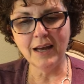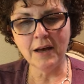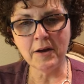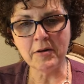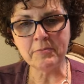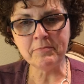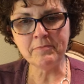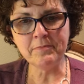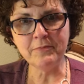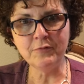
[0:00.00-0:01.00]
um,
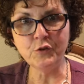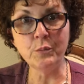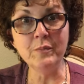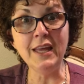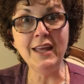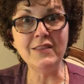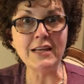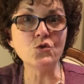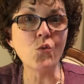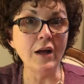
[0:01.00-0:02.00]
for me
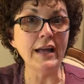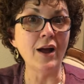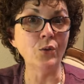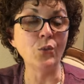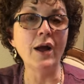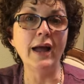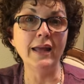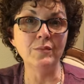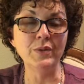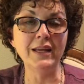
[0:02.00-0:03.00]
that's why i
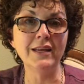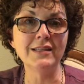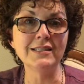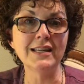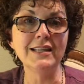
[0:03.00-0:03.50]
write because